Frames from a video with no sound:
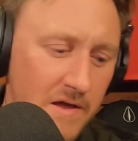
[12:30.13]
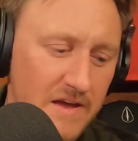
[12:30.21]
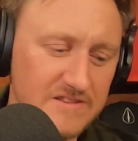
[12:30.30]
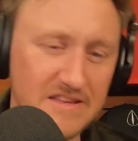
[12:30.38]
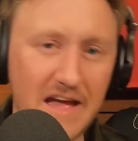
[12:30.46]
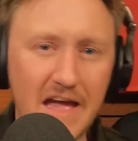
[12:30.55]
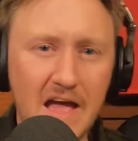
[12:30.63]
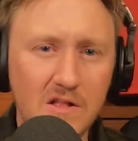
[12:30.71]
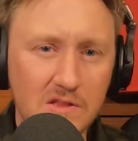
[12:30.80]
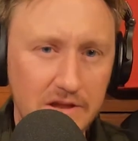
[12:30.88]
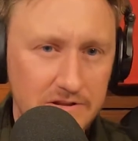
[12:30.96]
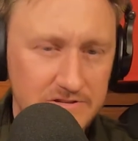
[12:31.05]
is that
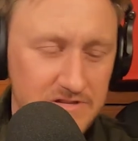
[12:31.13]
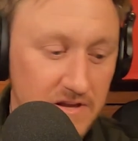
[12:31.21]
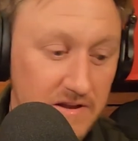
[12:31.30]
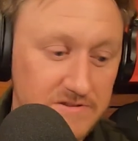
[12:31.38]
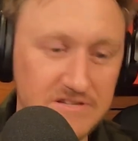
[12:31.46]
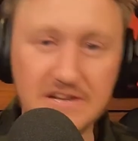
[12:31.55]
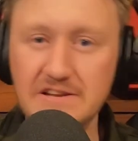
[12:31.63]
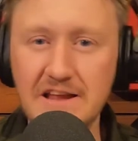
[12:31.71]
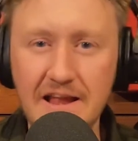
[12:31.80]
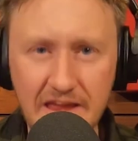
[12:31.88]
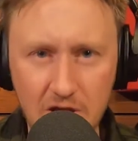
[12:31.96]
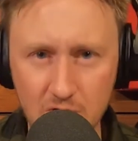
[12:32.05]
aliens didn't
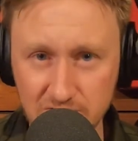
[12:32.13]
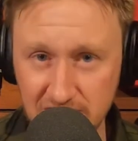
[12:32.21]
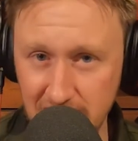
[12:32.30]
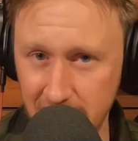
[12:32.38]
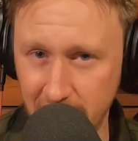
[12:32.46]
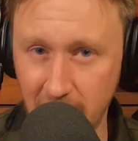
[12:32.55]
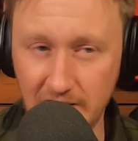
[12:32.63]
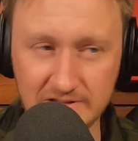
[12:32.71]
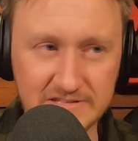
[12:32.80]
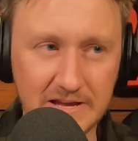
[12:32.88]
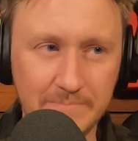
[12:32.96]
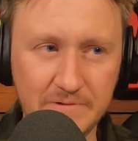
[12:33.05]
adhere to that
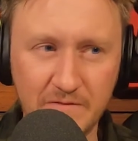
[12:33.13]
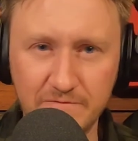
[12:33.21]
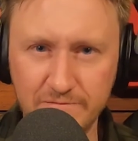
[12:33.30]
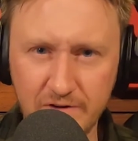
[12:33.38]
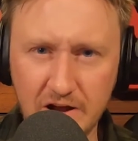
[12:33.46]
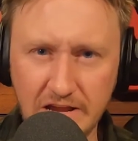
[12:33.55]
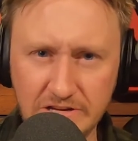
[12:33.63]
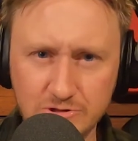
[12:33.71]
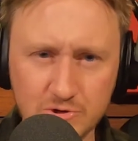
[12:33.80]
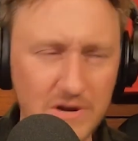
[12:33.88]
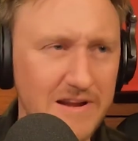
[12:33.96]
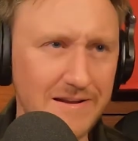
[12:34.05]
concept of fucking
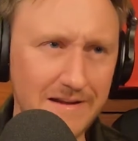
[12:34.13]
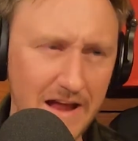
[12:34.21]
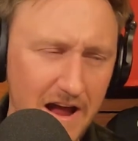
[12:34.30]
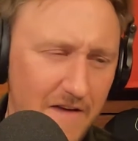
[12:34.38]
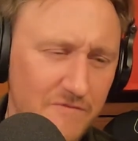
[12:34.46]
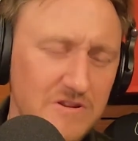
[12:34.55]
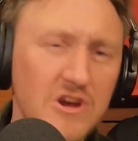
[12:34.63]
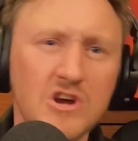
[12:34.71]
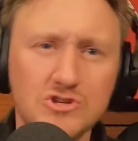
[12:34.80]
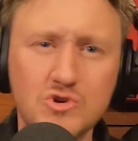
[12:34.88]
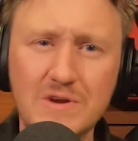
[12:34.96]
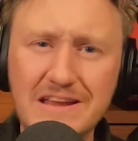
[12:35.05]
treating
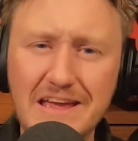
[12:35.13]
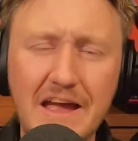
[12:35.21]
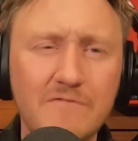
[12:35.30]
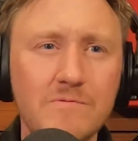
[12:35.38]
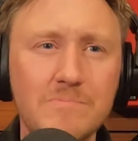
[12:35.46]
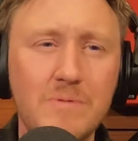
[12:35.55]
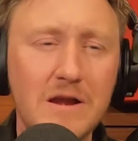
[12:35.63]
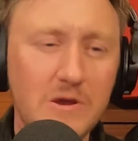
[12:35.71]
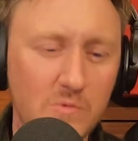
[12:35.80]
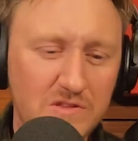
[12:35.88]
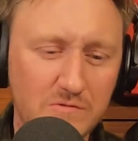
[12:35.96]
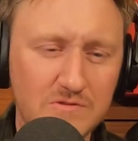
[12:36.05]

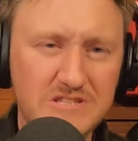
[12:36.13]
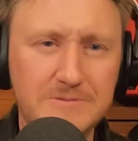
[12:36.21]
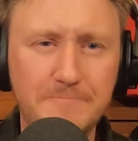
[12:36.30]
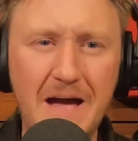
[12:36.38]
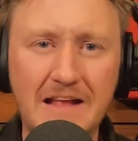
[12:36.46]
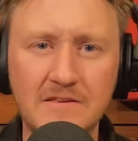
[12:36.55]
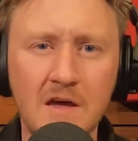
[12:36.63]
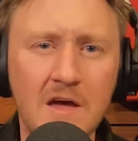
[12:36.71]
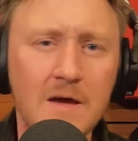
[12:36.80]
everybody with respect